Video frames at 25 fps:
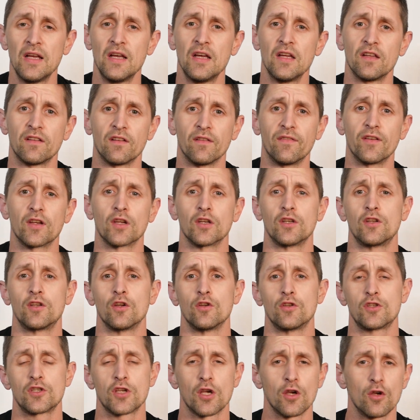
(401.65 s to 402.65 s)
So if you can do
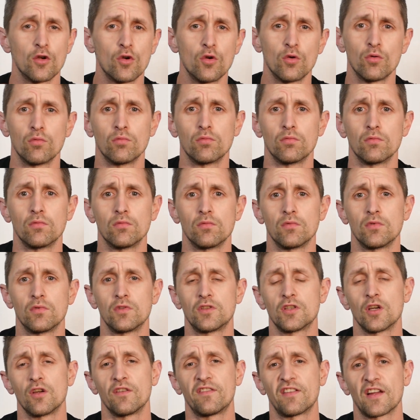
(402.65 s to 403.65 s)

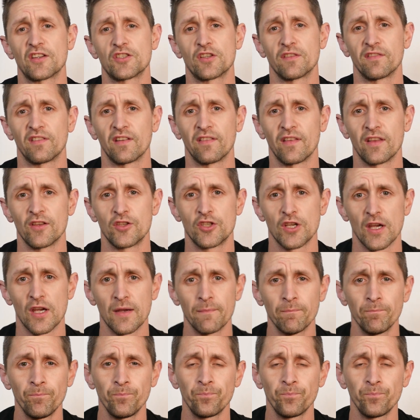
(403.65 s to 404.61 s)
two sessions in the gym,